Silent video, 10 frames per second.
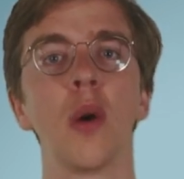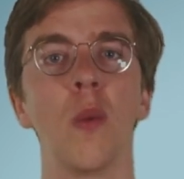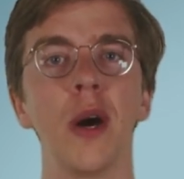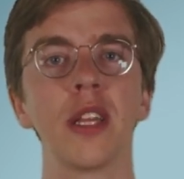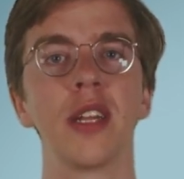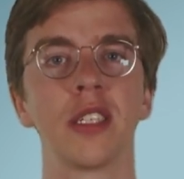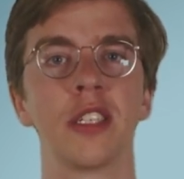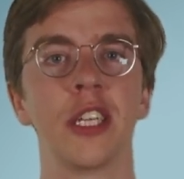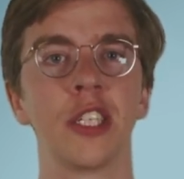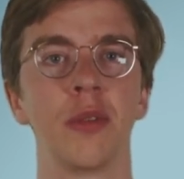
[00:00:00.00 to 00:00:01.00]
what does
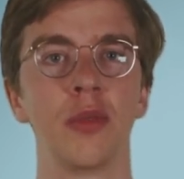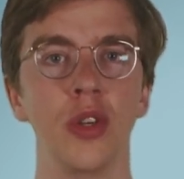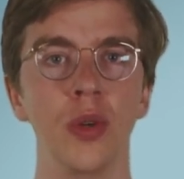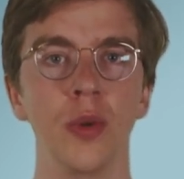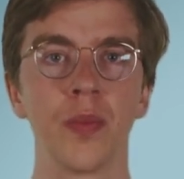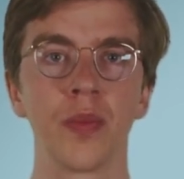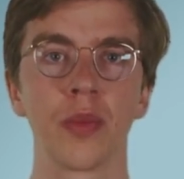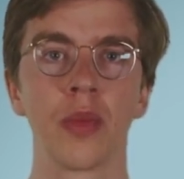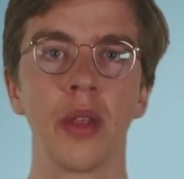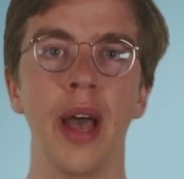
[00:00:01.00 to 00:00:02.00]
a system do?
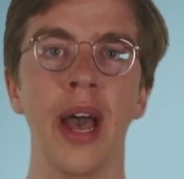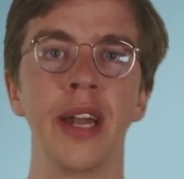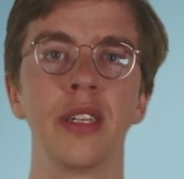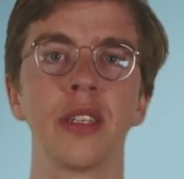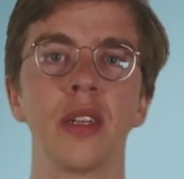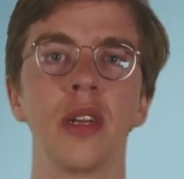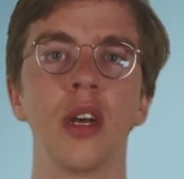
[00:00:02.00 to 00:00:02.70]
And